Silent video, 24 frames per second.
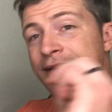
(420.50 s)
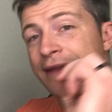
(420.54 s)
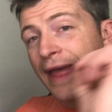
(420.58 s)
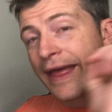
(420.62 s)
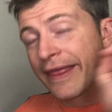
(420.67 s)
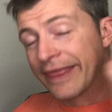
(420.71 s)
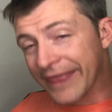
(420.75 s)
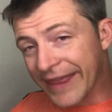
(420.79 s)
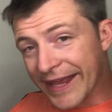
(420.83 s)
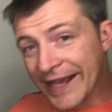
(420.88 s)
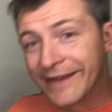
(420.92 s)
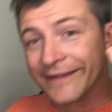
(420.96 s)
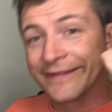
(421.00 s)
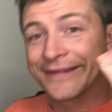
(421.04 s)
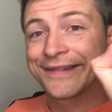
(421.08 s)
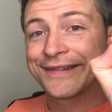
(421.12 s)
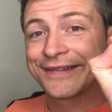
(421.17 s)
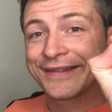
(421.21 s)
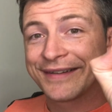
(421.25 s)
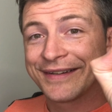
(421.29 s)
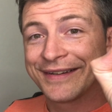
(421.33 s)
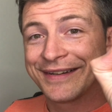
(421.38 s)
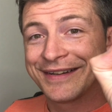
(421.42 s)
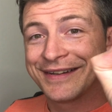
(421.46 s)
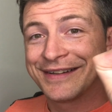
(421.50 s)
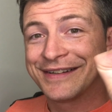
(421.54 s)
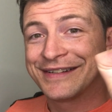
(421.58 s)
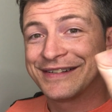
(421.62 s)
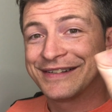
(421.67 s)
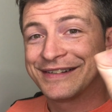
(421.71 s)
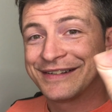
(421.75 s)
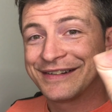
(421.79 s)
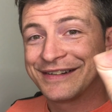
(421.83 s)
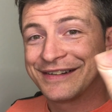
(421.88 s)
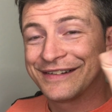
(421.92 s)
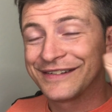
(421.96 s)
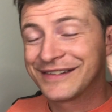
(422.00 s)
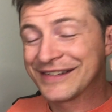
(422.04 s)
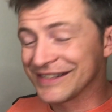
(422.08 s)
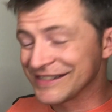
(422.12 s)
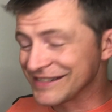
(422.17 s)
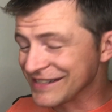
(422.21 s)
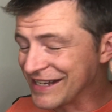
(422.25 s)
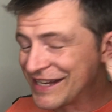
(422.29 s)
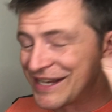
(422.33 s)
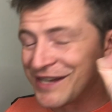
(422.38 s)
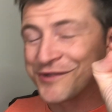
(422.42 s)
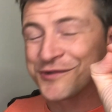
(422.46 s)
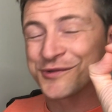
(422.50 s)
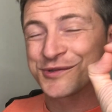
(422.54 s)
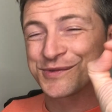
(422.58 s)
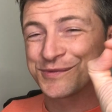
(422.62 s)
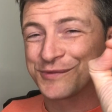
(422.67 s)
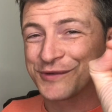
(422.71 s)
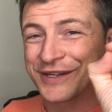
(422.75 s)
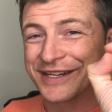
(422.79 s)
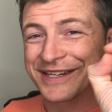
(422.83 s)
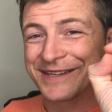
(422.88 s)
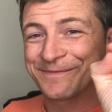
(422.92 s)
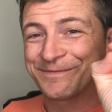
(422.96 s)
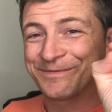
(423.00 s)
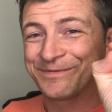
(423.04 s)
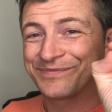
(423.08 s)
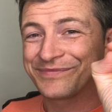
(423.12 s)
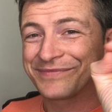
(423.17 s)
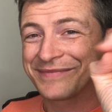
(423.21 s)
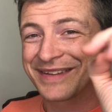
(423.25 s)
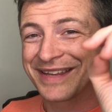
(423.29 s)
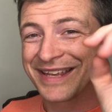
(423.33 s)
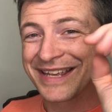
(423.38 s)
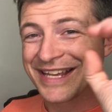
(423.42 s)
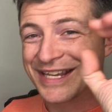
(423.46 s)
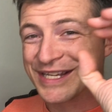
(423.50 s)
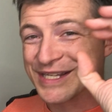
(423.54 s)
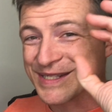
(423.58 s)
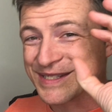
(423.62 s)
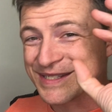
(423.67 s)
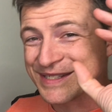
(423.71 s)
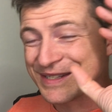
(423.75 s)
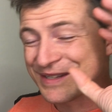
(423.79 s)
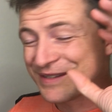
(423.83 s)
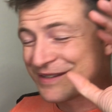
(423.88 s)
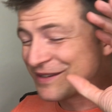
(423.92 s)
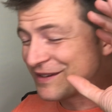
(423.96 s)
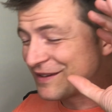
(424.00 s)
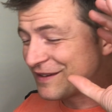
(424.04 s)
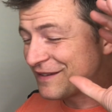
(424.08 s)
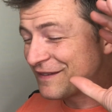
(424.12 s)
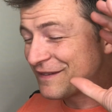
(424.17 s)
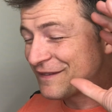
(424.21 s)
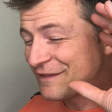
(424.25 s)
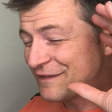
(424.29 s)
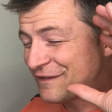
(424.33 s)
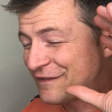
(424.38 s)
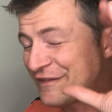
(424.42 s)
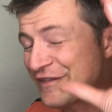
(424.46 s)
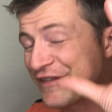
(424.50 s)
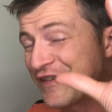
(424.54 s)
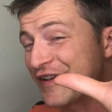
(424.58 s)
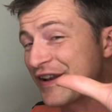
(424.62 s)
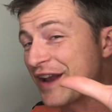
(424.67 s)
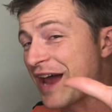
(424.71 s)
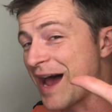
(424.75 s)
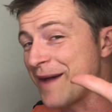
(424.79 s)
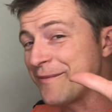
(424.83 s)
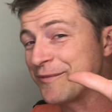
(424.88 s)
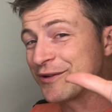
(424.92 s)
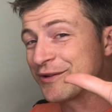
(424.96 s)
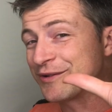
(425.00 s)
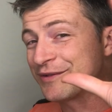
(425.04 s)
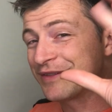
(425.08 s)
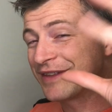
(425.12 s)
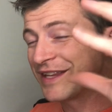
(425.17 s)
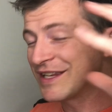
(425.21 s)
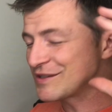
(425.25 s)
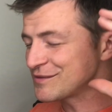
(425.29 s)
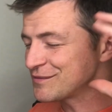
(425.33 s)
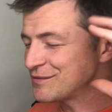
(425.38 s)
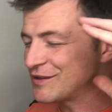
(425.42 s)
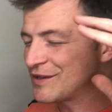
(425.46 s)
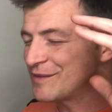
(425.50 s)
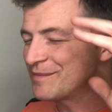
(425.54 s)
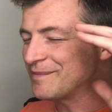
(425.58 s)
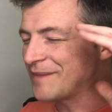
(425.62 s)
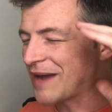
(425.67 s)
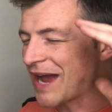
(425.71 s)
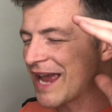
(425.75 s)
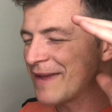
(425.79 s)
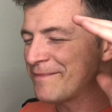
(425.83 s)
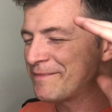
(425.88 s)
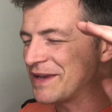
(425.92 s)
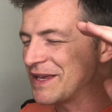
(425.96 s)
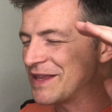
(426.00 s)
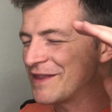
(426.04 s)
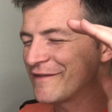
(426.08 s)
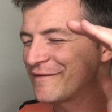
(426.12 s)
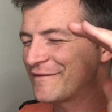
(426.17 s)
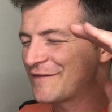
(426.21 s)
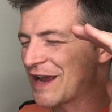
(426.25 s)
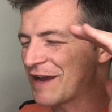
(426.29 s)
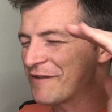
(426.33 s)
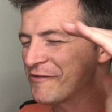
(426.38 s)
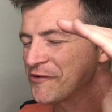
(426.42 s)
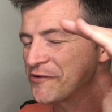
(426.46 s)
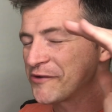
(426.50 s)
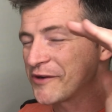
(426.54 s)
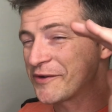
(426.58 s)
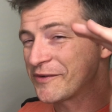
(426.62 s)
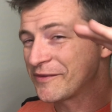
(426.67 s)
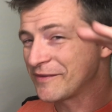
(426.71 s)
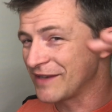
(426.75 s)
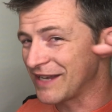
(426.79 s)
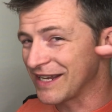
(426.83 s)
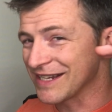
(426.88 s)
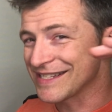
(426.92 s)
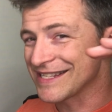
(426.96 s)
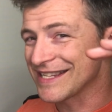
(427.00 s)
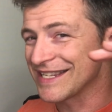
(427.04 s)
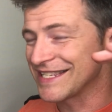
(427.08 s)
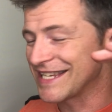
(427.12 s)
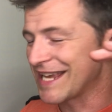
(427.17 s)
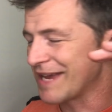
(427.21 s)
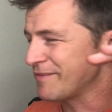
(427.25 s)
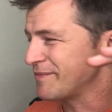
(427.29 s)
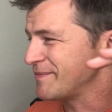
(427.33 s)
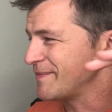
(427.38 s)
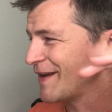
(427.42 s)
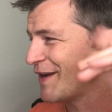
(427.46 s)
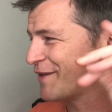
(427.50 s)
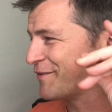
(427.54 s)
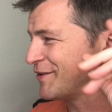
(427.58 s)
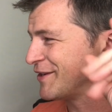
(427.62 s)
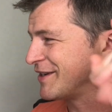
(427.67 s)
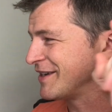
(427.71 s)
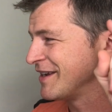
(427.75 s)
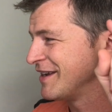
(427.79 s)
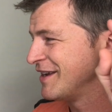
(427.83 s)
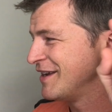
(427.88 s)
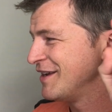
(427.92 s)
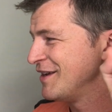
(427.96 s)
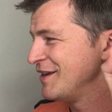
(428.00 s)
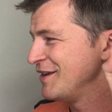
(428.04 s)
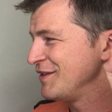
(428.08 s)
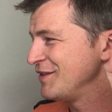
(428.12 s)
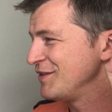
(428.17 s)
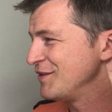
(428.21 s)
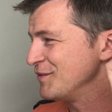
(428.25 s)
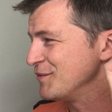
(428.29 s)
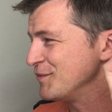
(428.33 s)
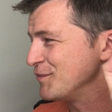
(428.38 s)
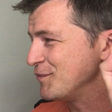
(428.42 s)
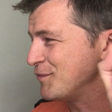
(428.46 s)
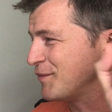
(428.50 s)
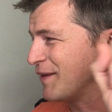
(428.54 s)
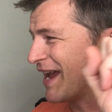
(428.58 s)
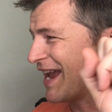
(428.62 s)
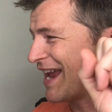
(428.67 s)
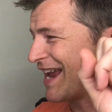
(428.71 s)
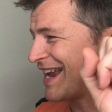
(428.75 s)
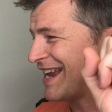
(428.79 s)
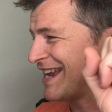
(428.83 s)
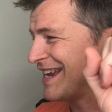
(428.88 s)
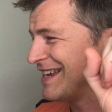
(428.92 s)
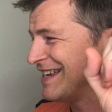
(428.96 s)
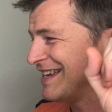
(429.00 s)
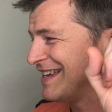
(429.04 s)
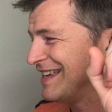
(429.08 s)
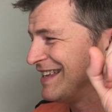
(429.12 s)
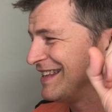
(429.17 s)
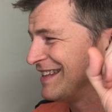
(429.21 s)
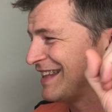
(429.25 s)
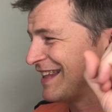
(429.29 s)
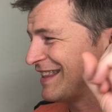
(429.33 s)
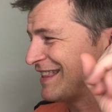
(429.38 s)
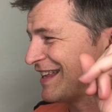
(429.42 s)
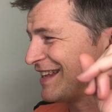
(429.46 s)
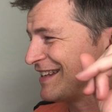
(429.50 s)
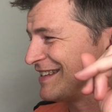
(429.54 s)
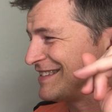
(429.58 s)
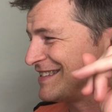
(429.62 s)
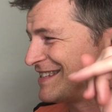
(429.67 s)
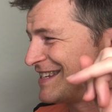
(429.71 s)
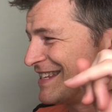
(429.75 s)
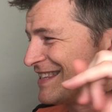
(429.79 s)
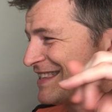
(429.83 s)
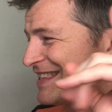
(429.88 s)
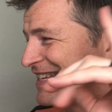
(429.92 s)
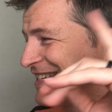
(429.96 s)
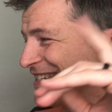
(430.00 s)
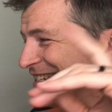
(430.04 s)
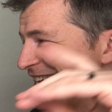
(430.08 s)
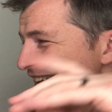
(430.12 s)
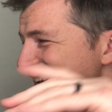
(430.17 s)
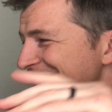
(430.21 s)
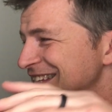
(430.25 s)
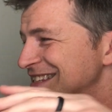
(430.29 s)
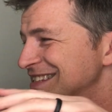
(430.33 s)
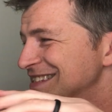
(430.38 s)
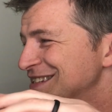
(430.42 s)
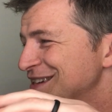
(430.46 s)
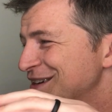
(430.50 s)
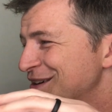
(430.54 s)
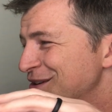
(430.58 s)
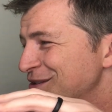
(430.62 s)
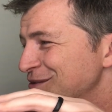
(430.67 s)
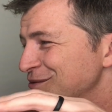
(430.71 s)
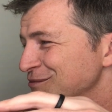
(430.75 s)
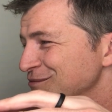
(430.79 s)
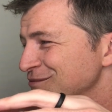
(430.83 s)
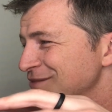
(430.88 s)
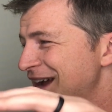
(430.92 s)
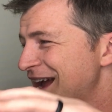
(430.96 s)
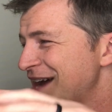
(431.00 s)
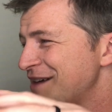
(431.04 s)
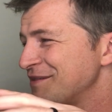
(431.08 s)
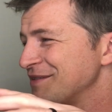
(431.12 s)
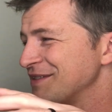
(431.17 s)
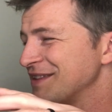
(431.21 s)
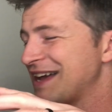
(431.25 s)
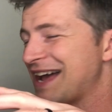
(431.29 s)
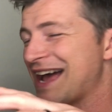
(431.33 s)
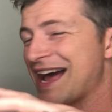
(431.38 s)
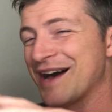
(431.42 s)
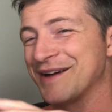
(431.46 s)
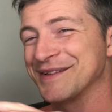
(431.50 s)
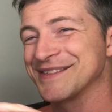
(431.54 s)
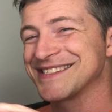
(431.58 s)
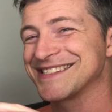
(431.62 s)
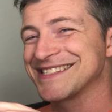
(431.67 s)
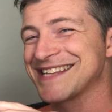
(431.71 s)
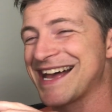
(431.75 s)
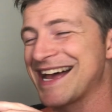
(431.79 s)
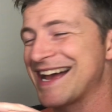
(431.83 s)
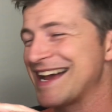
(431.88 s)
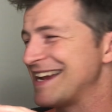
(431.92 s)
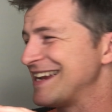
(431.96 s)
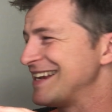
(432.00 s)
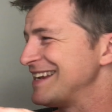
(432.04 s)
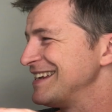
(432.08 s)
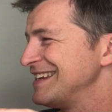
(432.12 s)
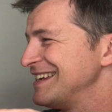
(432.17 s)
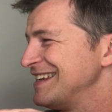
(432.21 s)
Now this Eagles one is phenomenal. This one might be the favorite one next to the Tampa Bay one. The way that they did the nest around the outside